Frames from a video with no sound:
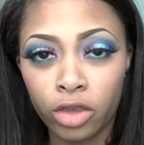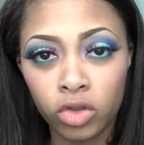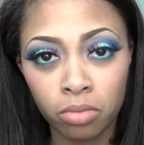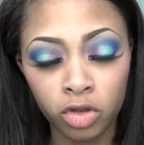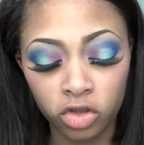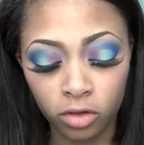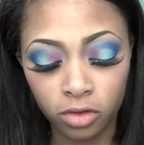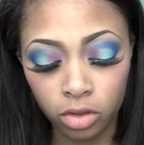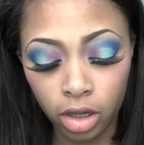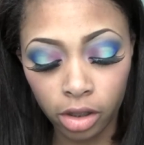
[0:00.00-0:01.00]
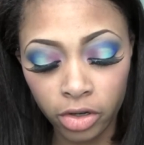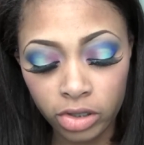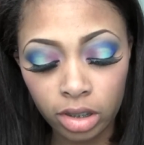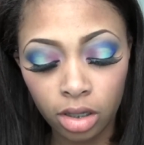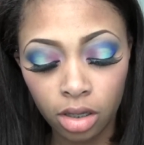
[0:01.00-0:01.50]
I used a mixture of two
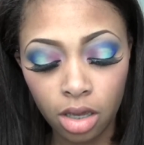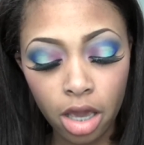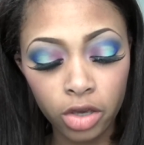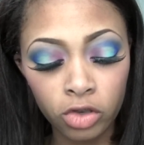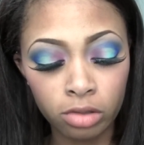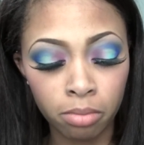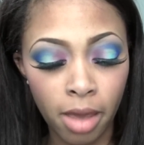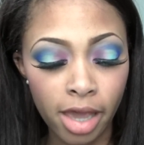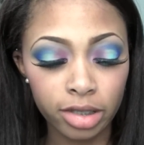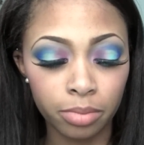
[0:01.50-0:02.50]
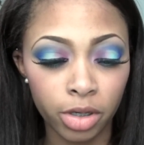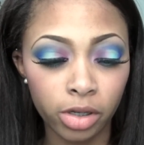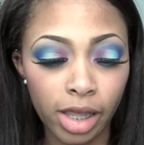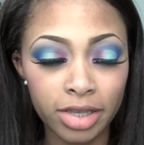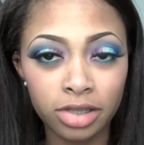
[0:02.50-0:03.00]
colors. I used MAC's
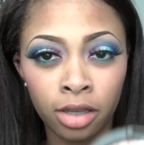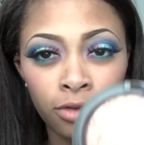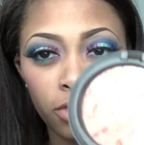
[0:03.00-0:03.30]
Mineralized Skin